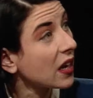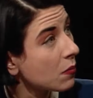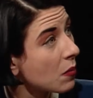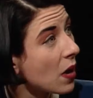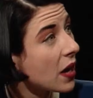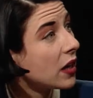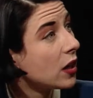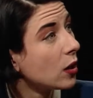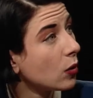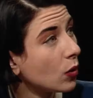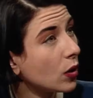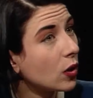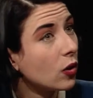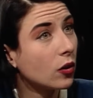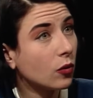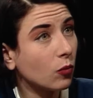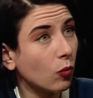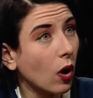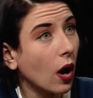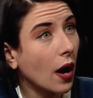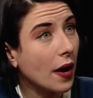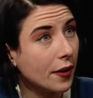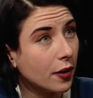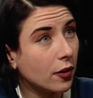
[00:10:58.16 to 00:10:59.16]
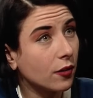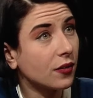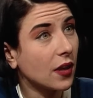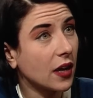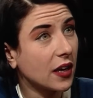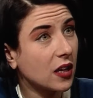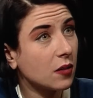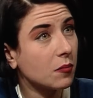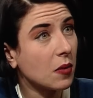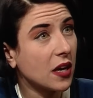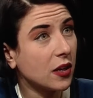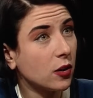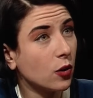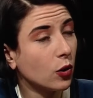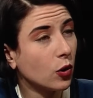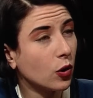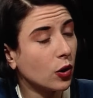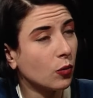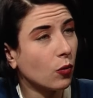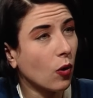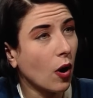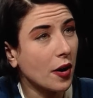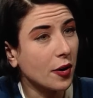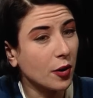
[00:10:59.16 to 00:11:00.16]
They can make you a good writer. They can make you a
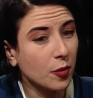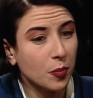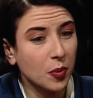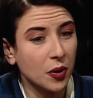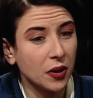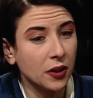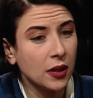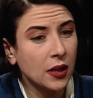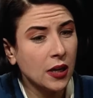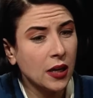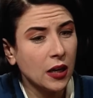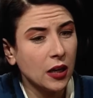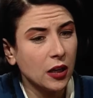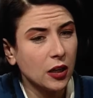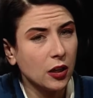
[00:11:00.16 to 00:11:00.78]
good writer, but